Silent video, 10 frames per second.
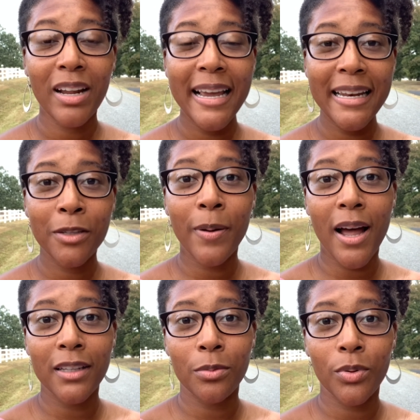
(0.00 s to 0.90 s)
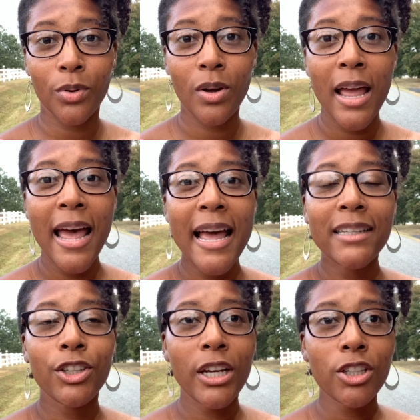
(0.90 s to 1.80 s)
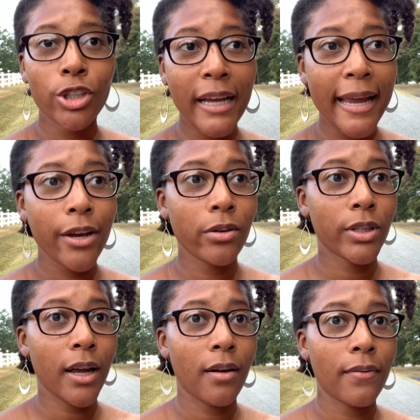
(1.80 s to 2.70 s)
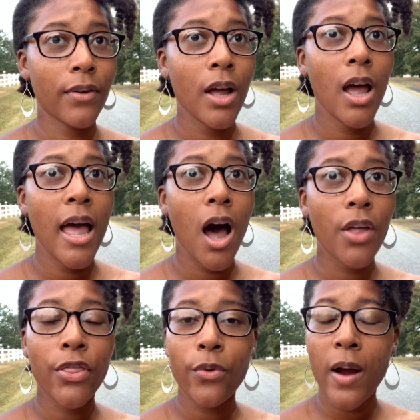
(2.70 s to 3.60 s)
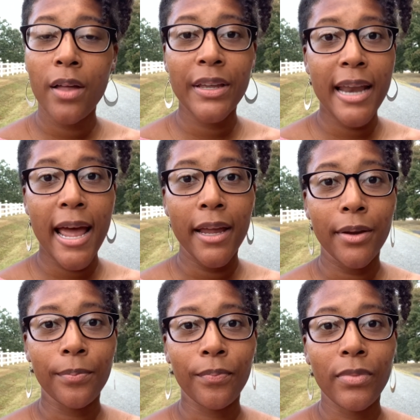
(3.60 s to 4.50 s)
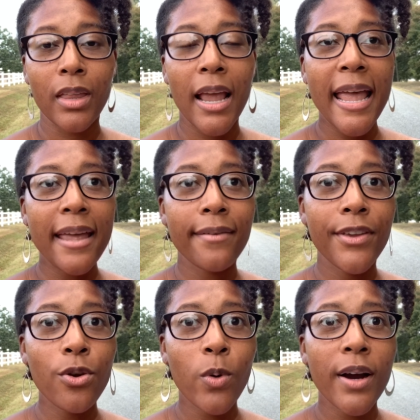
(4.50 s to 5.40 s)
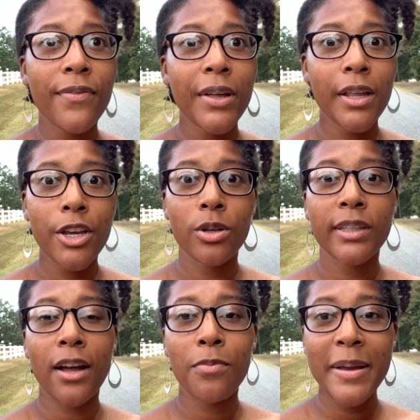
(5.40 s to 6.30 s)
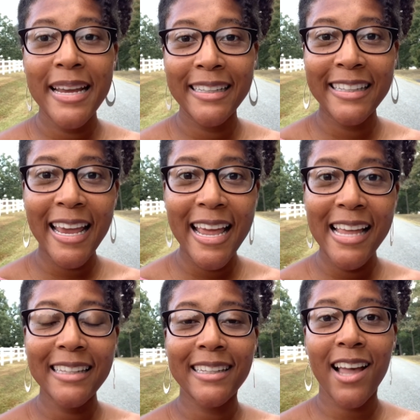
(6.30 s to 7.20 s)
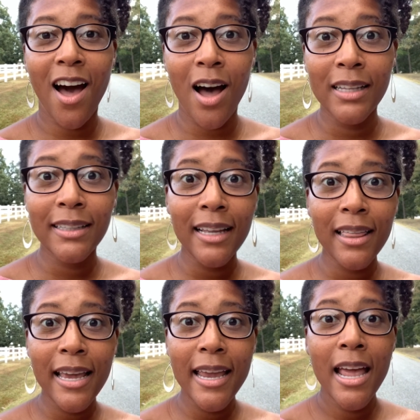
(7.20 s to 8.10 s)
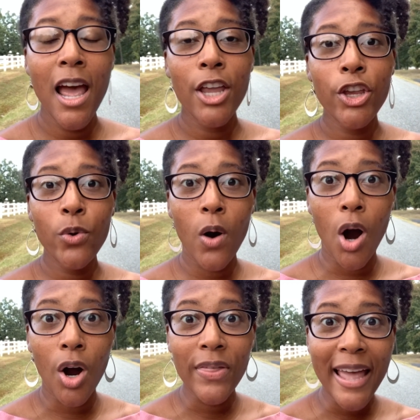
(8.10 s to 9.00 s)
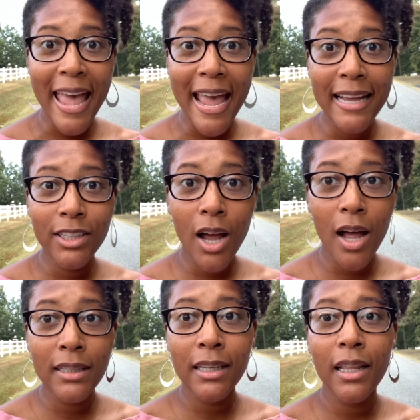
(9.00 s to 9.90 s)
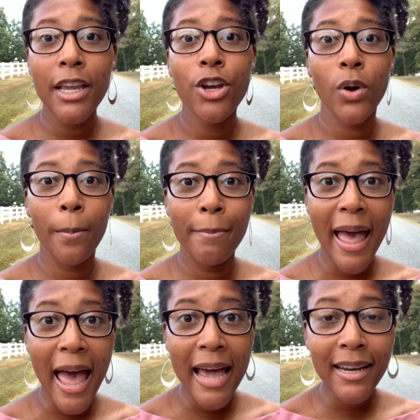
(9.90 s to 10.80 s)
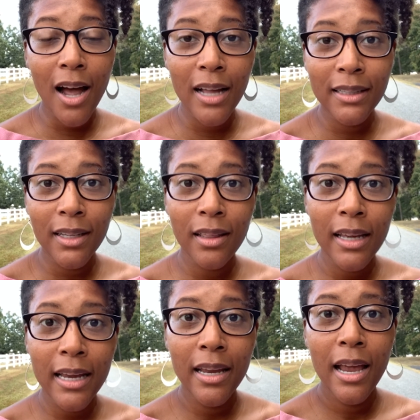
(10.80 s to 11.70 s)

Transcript: It is possible. Just check yourself throughout the day. If you are feeling yourself being tense constantly, you are on the edge constantly, you are mad constantly,